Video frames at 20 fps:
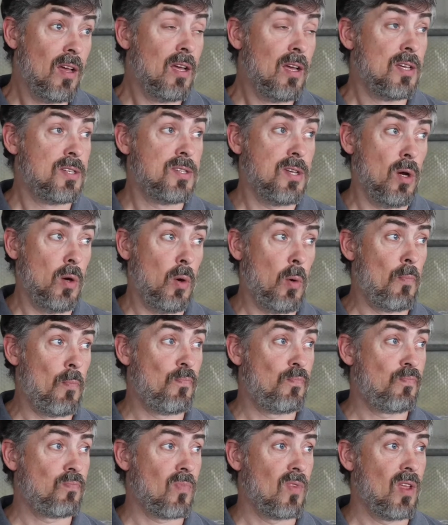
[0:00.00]
So,
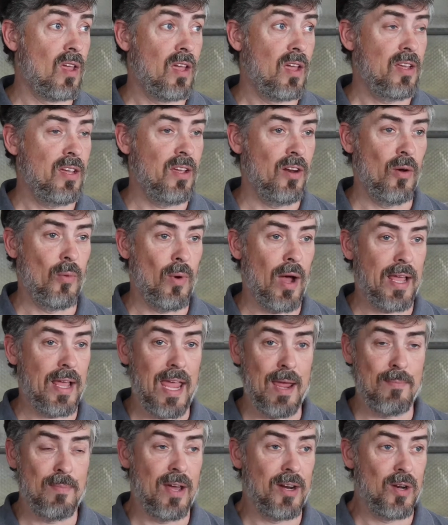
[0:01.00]
I
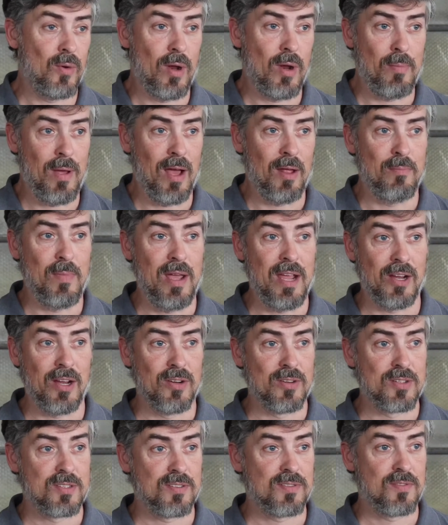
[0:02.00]
came down to Red Mountain
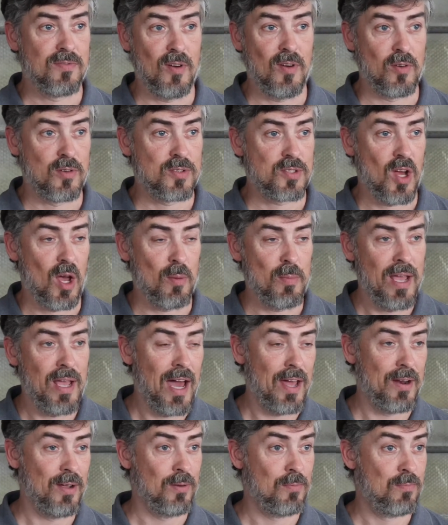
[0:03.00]
Makers. Folks taught me
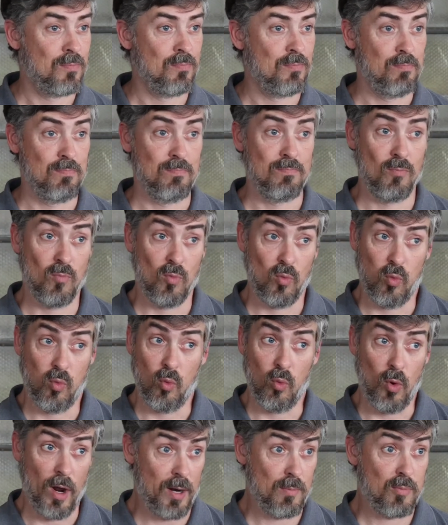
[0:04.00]
how to
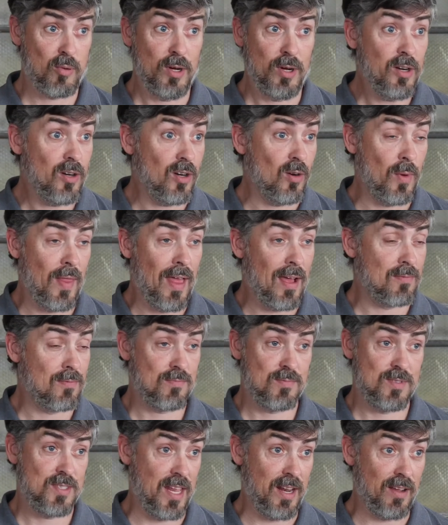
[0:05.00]
run a printer
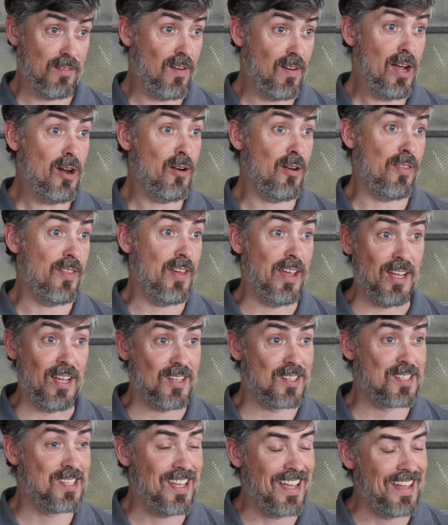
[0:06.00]
without setting fire to
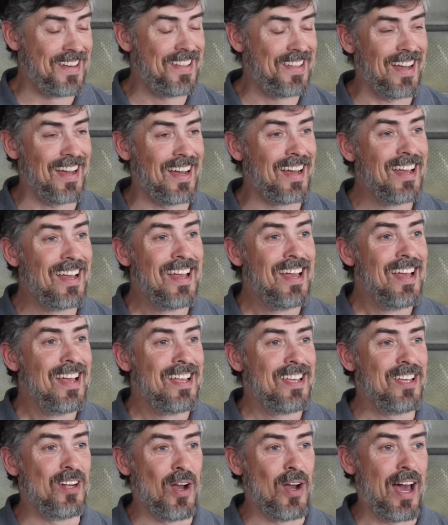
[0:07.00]
things, and
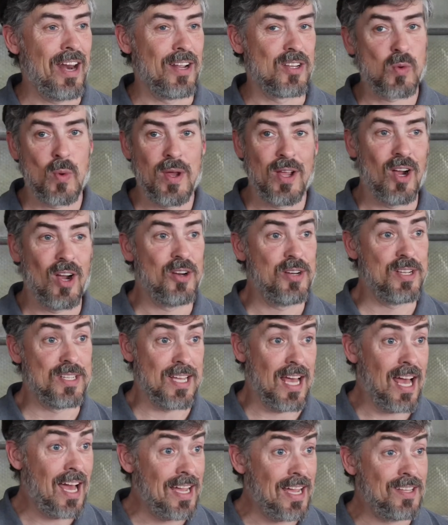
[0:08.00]
how to tweak our
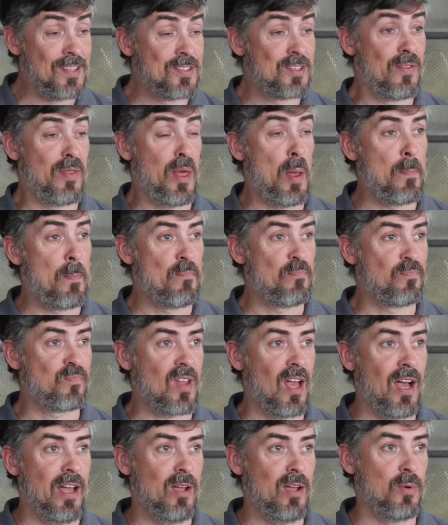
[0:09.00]
design so that
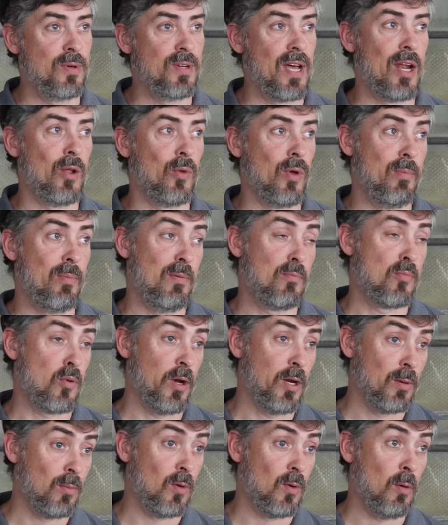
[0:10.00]
it would not only be
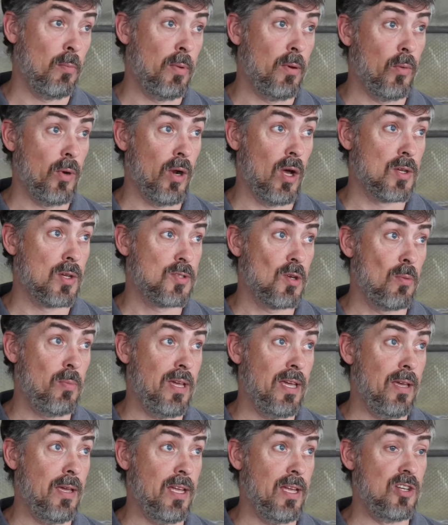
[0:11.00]
printable but would also
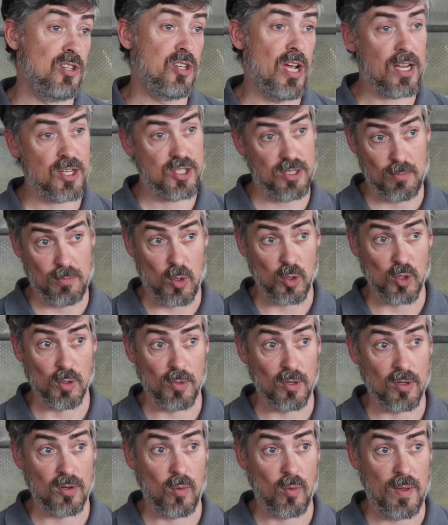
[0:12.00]
be injection
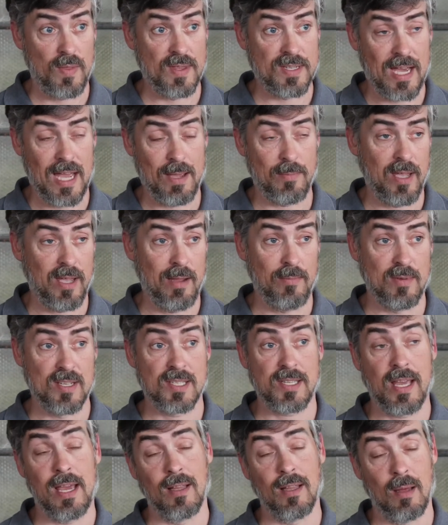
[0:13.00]
moldable when the time came to
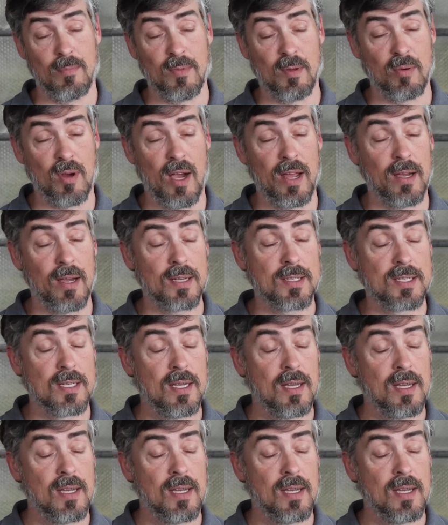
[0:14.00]
scale up the product.